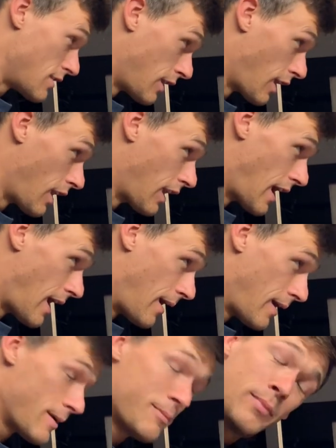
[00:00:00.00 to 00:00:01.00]
little uh,
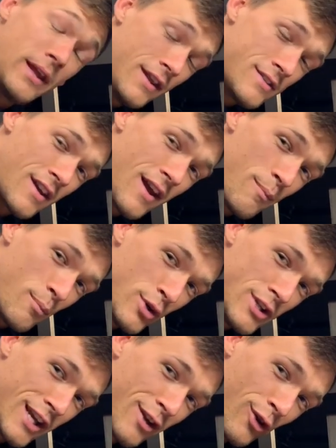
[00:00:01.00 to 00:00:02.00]
piece I am
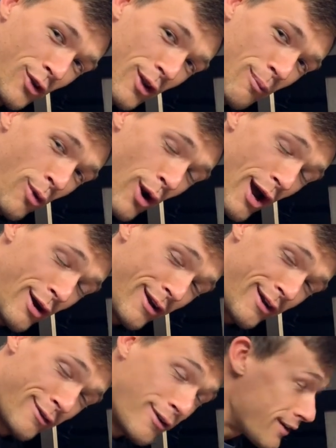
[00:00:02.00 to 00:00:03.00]
particularly proud
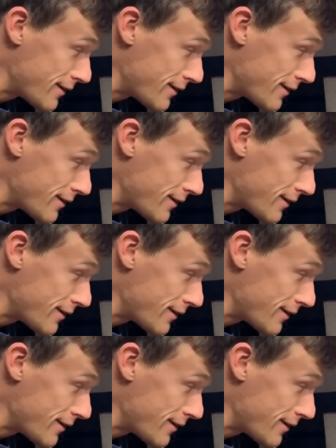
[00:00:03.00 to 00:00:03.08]
of.